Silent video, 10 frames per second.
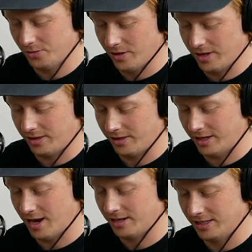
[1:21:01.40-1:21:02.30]
with the
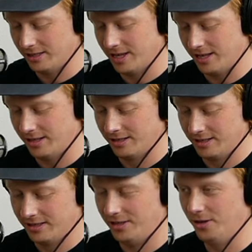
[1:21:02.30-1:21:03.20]
content that,
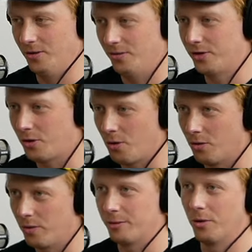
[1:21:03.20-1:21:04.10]
you know, the core
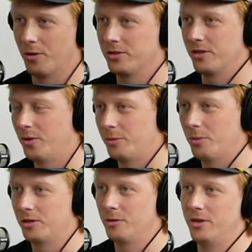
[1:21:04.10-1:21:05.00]
wakeboarders of the
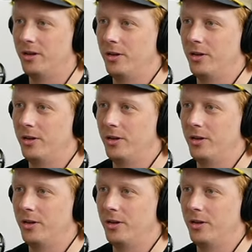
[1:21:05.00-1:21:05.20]
wakeboard community